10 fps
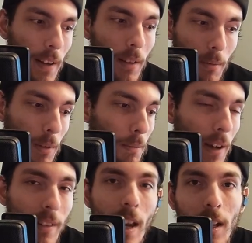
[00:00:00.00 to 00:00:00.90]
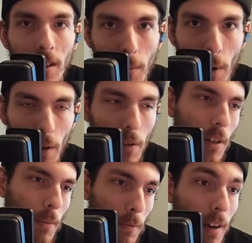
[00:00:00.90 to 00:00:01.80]
him now gaining a brother
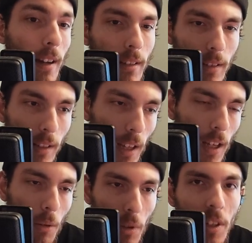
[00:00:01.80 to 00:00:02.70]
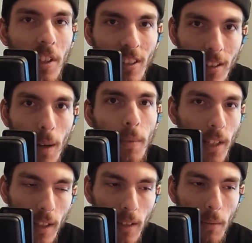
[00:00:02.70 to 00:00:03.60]
and him finally really
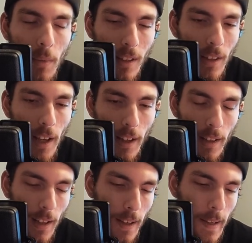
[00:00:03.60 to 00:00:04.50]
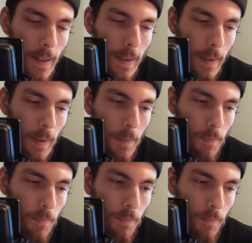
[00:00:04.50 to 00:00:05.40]
accepting him in that, um,